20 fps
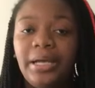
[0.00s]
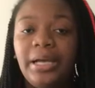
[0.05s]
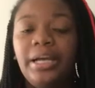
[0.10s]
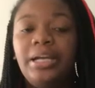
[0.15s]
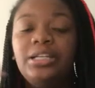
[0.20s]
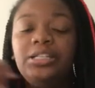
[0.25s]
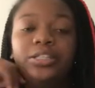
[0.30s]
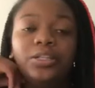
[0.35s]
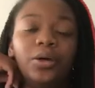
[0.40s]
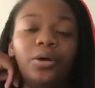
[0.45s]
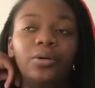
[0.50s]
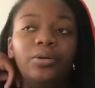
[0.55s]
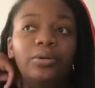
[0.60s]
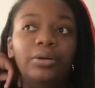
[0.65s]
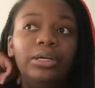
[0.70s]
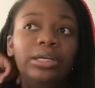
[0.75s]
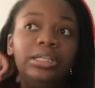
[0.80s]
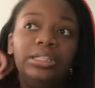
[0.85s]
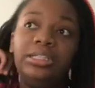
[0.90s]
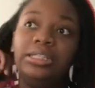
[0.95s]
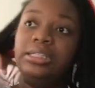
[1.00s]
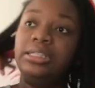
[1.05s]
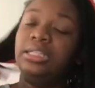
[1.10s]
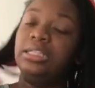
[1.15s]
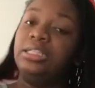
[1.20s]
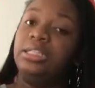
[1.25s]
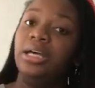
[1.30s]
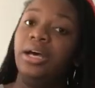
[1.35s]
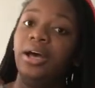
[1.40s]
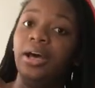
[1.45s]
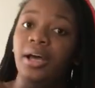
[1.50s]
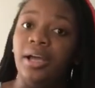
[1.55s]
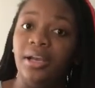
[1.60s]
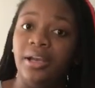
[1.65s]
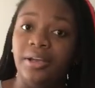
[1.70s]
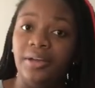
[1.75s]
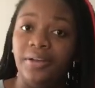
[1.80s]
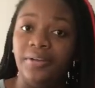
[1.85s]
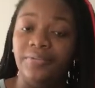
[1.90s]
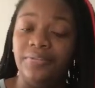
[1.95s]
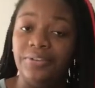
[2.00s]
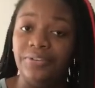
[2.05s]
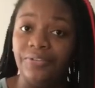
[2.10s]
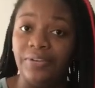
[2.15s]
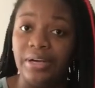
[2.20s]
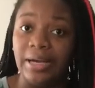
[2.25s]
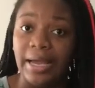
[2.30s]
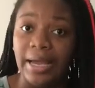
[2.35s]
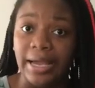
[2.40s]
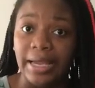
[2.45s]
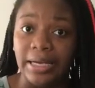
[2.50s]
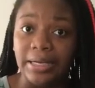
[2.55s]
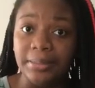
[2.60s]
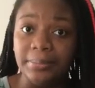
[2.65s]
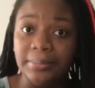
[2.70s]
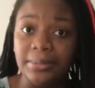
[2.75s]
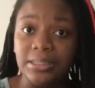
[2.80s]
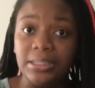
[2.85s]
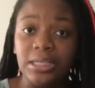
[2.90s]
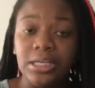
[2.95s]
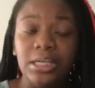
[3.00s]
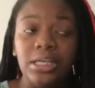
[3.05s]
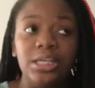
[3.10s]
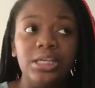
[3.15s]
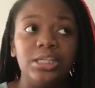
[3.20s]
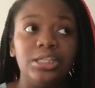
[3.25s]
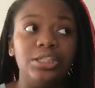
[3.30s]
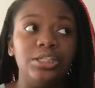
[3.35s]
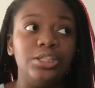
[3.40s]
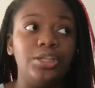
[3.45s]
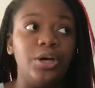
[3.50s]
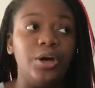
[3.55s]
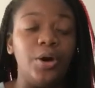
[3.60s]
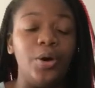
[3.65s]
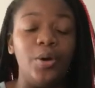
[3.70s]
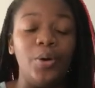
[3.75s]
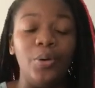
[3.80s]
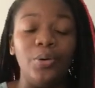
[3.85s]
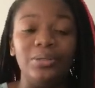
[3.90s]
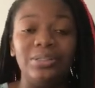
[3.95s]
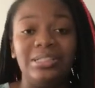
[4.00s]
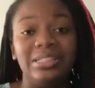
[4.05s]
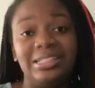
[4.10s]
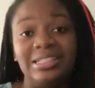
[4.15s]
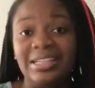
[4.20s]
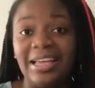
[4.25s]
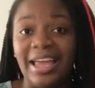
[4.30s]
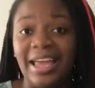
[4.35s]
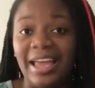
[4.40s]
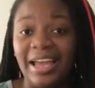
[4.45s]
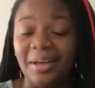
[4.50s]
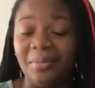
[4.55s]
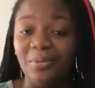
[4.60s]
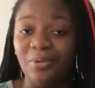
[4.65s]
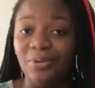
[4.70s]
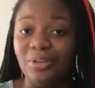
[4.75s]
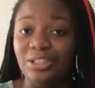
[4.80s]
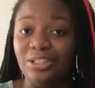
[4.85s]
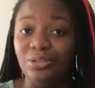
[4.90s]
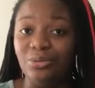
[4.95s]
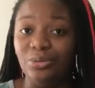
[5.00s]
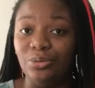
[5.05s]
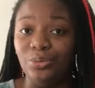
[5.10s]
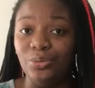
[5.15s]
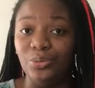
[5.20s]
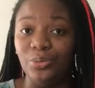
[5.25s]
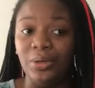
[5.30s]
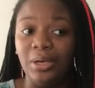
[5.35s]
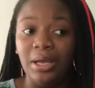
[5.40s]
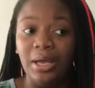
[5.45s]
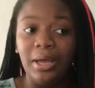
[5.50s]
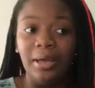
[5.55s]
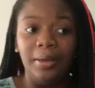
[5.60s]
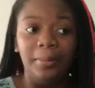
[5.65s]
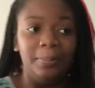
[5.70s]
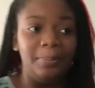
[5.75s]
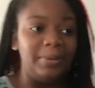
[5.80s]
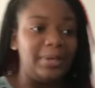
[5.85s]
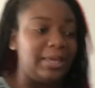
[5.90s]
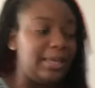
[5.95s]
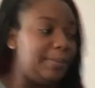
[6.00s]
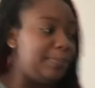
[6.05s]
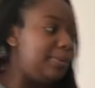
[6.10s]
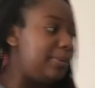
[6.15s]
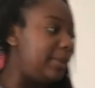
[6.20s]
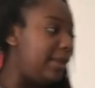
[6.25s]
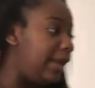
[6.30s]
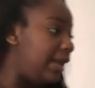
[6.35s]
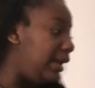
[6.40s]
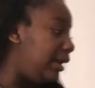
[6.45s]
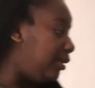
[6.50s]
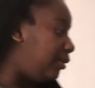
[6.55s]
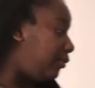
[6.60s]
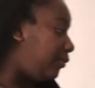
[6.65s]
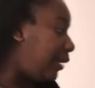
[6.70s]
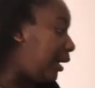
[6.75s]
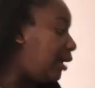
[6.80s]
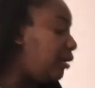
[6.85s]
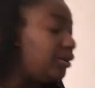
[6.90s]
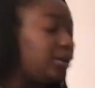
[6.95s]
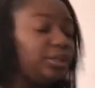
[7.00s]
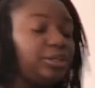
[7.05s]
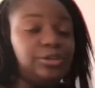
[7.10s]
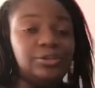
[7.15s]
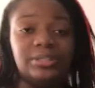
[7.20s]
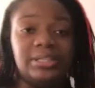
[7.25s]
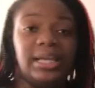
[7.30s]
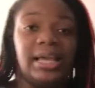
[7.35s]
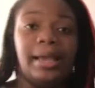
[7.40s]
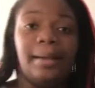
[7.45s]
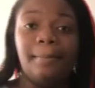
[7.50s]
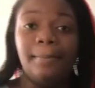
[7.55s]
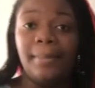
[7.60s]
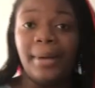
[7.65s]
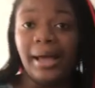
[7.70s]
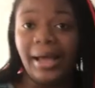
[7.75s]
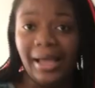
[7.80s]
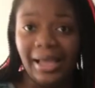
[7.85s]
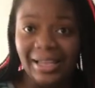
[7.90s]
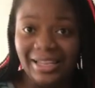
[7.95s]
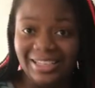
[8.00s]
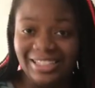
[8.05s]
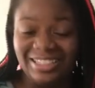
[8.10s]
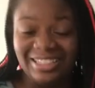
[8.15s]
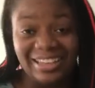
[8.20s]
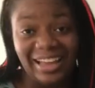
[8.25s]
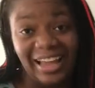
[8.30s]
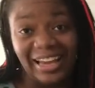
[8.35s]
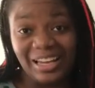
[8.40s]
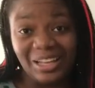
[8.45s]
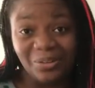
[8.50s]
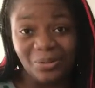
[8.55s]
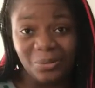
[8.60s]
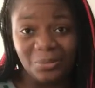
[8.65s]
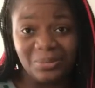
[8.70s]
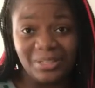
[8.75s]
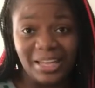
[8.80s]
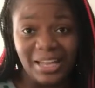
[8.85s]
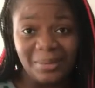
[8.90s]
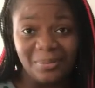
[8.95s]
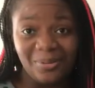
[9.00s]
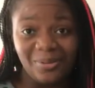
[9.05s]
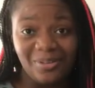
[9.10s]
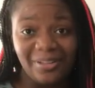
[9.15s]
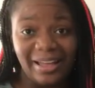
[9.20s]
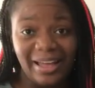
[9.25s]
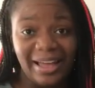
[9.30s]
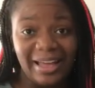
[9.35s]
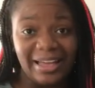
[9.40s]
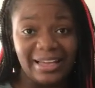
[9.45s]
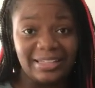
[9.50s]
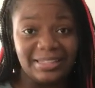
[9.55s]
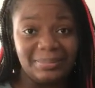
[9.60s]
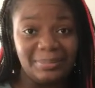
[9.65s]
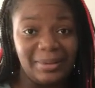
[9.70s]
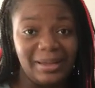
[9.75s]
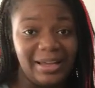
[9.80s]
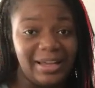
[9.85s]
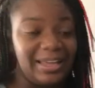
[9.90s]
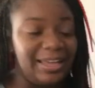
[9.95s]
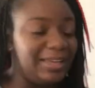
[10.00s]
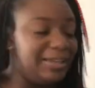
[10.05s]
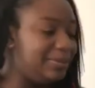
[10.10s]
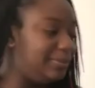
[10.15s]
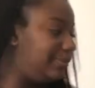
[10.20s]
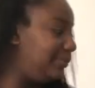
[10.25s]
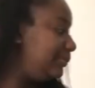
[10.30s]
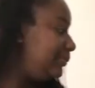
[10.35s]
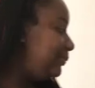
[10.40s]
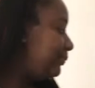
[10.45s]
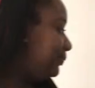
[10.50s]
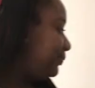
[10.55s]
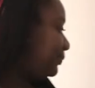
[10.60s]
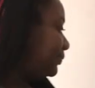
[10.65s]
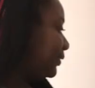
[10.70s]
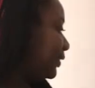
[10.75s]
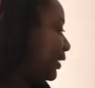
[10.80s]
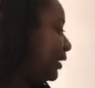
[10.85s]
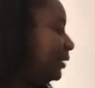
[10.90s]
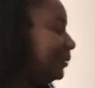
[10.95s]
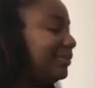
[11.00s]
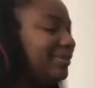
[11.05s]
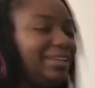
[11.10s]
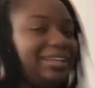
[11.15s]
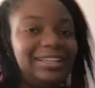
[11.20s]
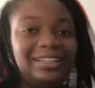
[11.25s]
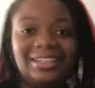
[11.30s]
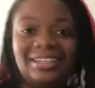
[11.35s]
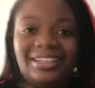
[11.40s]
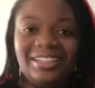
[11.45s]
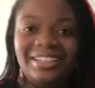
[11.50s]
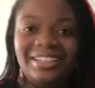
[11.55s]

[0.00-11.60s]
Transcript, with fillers: there, so just a ton of different items. So today I'm going to be playing around using my dining room table as my, um, like,